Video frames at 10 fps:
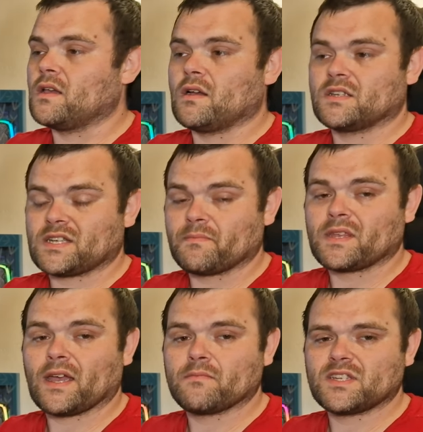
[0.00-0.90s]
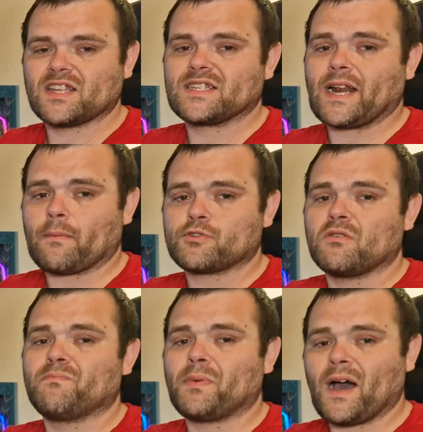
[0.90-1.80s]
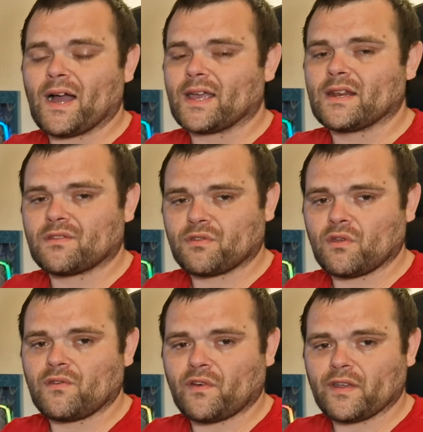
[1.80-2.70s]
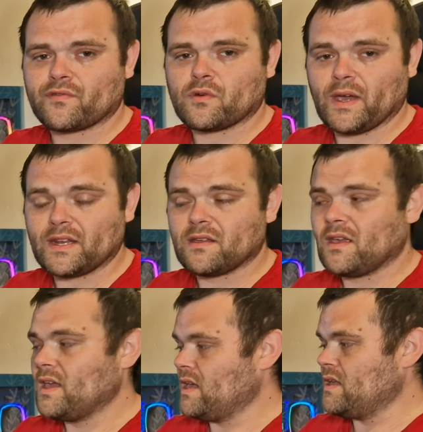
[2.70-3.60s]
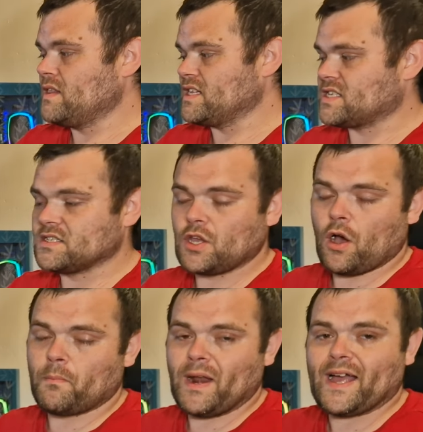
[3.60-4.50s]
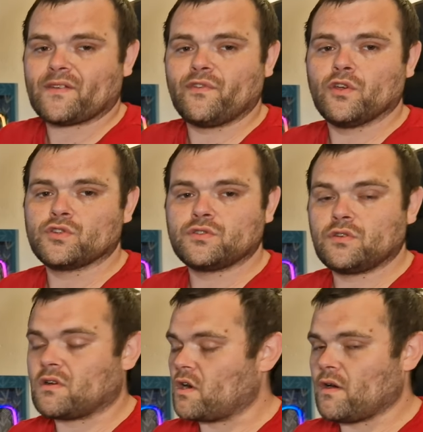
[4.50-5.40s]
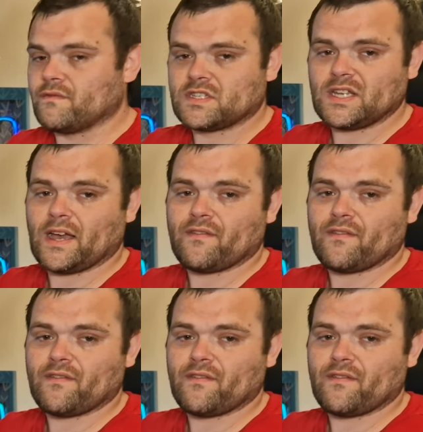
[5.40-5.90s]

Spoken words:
an absolute bargain at £35. This is the all black version. You can obviously have